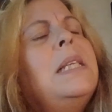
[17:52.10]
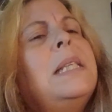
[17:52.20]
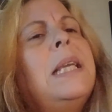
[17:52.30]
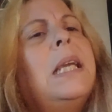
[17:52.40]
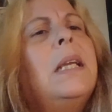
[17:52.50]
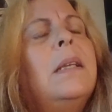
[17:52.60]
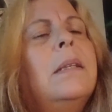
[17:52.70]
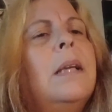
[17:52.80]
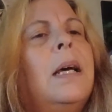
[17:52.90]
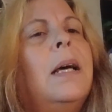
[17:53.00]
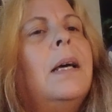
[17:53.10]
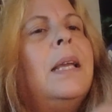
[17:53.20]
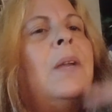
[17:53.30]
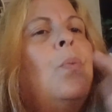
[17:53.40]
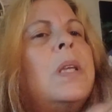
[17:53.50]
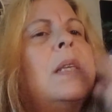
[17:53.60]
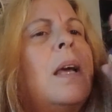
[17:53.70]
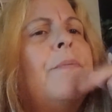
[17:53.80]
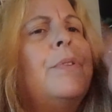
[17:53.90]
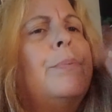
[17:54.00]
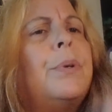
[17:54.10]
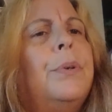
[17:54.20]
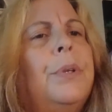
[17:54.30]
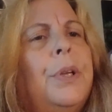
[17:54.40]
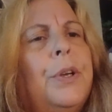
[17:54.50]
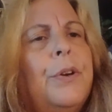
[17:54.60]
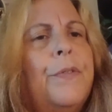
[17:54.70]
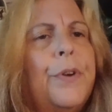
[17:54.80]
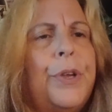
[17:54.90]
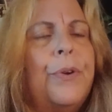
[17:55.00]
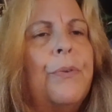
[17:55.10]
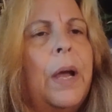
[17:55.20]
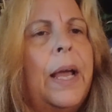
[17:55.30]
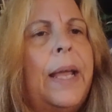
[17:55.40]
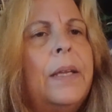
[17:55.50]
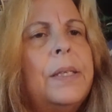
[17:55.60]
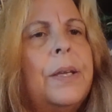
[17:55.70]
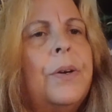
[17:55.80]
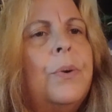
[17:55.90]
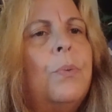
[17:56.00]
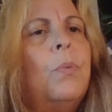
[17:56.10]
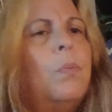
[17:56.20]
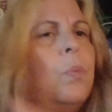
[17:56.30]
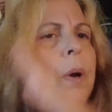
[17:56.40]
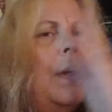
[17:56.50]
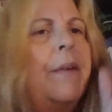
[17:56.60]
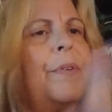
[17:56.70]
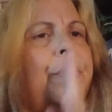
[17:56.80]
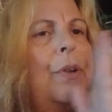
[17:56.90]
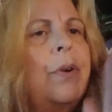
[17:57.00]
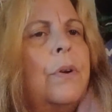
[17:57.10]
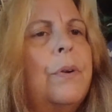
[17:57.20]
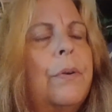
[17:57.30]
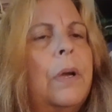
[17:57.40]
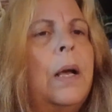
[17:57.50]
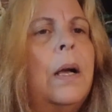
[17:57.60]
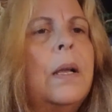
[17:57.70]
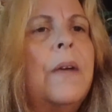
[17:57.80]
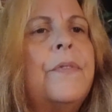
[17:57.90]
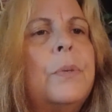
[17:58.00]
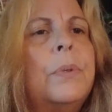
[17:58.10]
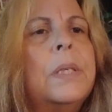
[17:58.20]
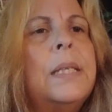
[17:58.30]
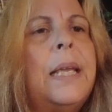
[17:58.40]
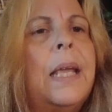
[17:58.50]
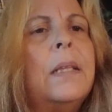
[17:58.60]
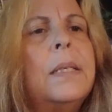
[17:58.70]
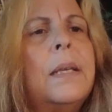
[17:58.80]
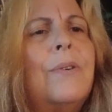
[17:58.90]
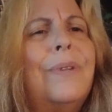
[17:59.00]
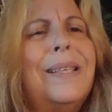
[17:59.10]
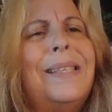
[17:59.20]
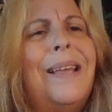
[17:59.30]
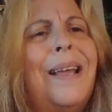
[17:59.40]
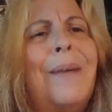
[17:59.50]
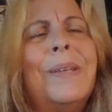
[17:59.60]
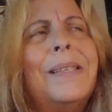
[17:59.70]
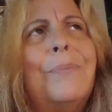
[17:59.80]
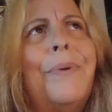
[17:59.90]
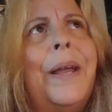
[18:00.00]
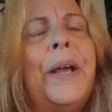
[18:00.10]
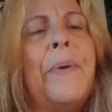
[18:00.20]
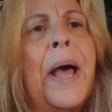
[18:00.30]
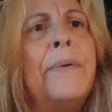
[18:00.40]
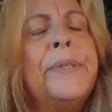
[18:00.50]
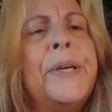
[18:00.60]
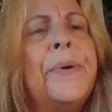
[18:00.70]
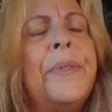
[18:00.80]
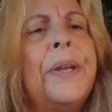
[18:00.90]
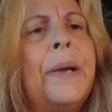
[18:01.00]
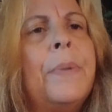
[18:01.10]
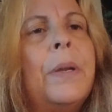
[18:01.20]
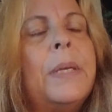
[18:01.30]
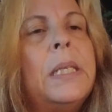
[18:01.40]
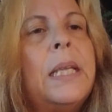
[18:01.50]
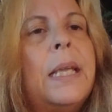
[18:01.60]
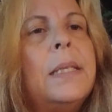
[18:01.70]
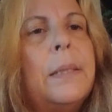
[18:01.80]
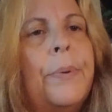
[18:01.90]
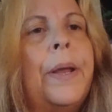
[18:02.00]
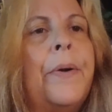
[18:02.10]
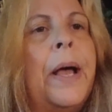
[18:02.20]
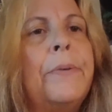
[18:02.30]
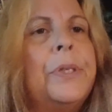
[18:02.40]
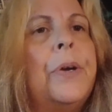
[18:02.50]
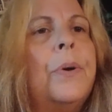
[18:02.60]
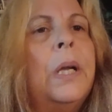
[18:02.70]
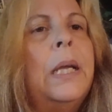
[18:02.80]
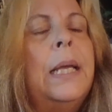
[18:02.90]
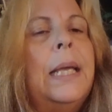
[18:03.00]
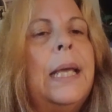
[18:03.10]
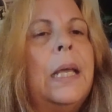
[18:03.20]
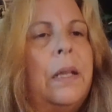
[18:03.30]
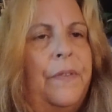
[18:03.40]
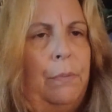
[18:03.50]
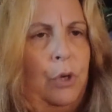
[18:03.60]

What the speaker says: singing in what's comfortable for you, right? So wherever you're comfortable singing. So let's say I'm a soprano alto, then I'm going to be singing soprano alto. And if I'm